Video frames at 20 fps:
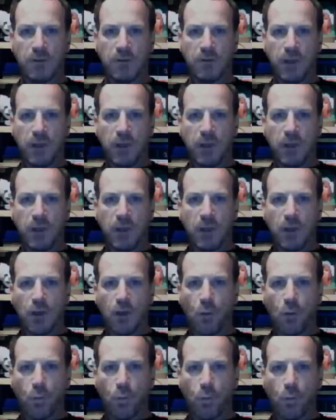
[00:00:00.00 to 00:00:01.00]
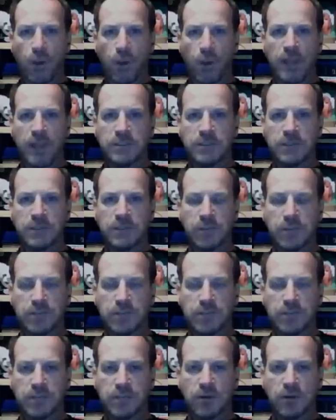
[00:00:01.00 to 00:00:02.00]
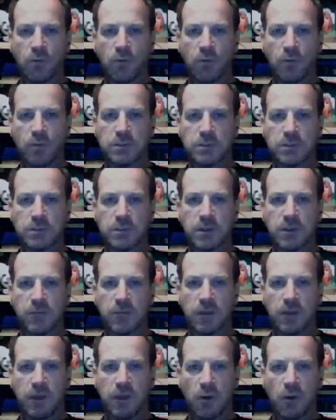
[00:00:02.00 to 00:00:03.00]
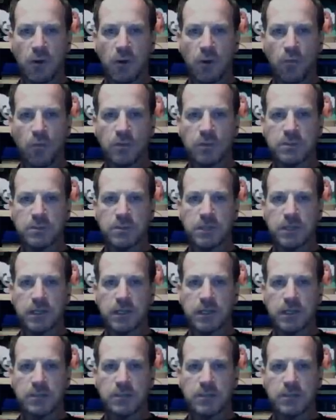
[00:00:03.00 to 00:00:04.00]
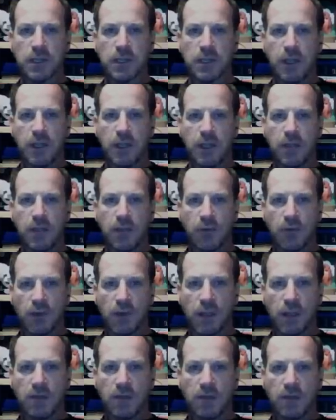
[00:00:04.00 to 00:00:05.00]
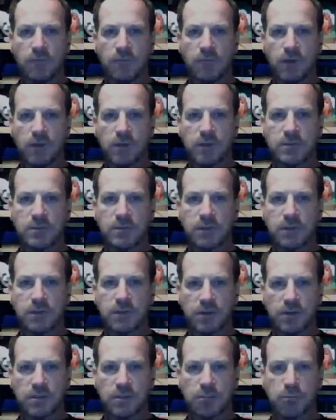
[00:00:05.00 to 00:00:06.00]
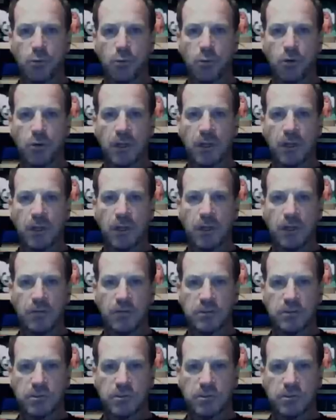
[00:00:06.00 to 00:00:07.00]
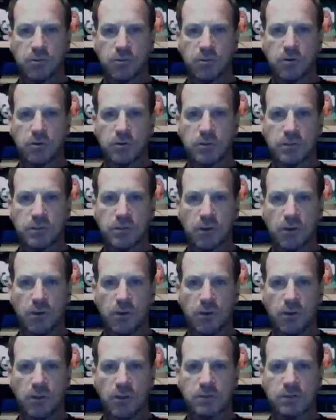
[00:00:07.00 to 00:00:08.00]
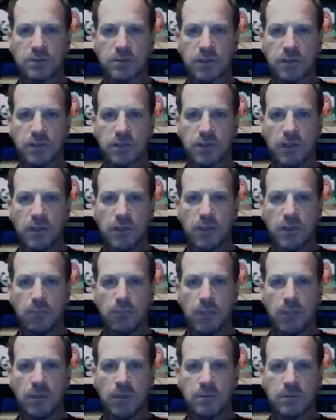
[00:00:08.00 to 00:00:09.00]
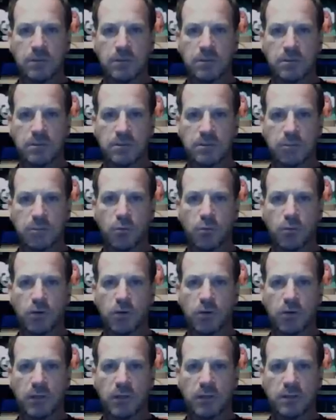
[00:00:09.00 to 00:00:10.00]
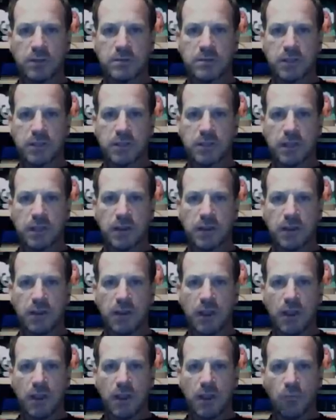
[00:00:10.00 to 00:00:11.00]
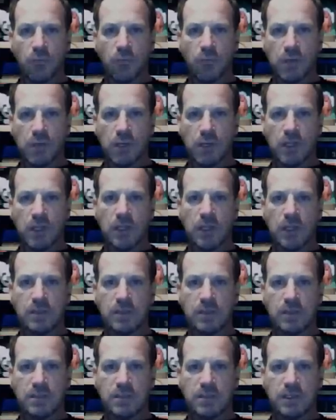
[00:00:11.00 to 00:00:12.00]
arranging, because they know what's coming, they know what's next. They're ahead of us, they're supporting it. Soros and all his minions are supporting this thing. And we need to get these